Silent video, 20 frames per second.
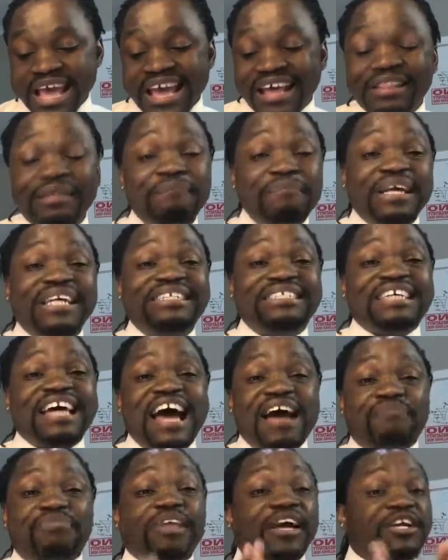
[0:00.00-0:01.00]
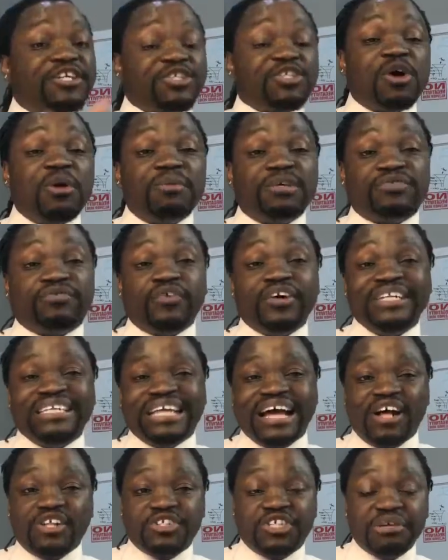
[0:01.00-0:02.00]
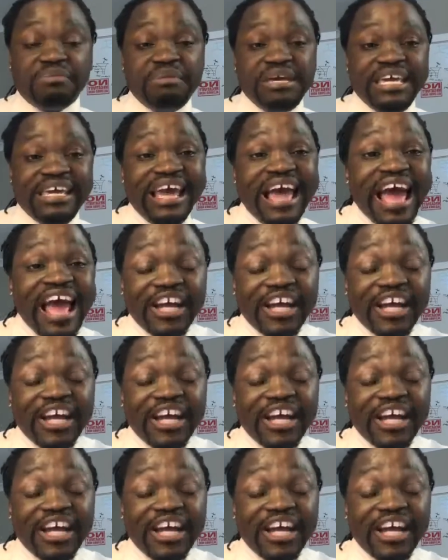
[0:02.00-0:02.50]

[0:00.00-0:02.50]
In the meantime, thank you so much for indulging me.